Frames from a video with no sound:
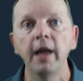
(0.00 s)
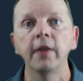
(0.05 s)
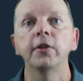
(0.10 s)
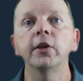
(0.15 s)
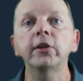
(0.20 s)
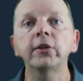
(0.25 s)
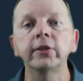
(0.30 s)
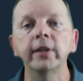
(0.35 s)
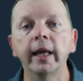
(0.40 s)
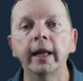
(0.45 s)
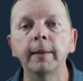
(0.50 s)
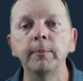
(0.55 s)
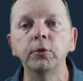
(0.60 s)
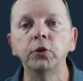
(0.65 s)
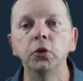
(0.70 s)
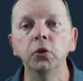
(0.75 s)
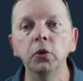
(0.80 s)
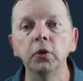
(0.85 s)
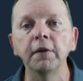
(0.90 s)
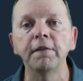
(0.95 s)
This led him
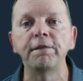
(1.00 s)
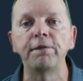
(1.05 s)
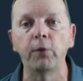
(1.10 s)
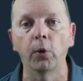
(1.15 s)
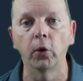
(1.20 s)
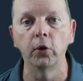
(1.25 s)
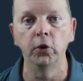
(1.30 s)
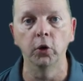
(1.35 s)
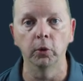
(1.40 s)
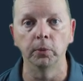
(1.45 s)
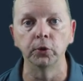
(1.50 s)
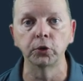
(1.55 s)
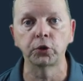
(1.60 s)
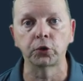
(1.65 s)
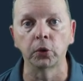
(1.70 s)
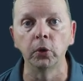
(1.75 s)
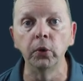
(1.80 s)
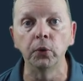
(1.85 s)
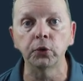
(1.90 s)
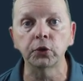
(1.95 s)
to the Four Noble
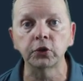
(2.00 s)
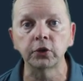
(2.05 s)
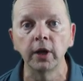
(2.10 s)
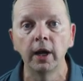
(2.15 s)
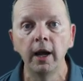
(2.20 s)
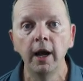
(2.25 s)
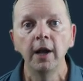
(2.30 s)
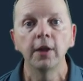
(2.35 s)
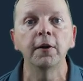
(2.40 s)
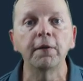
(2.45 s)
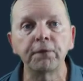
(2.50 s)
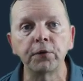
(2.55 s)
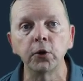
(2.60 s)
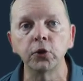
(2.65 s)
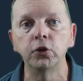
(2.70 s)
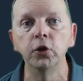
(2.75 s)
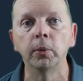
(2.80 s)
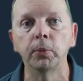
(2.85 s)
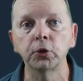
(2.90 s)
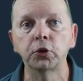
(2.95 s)
Truths. The
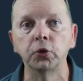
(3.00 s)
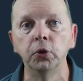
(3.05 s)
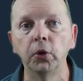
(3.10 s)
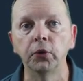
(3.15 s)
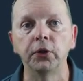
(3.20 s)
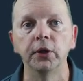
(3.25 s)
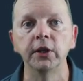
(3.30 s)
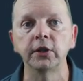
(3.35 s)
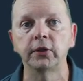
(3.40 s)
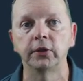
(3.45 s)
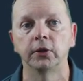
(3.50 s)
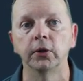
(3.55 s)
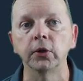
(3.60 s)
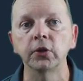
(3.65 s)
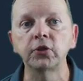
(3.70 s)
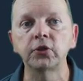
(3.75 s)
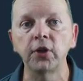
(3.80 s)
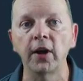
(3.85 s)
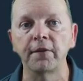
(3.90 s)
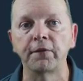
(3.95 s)
first noble truth is
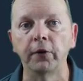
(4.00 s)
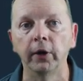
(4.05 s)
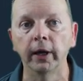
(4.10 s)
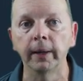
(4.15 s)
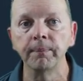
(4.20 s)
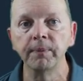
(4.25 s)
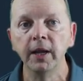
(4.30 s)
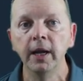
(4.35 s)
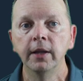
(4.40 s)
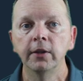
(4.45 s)
there's suffering.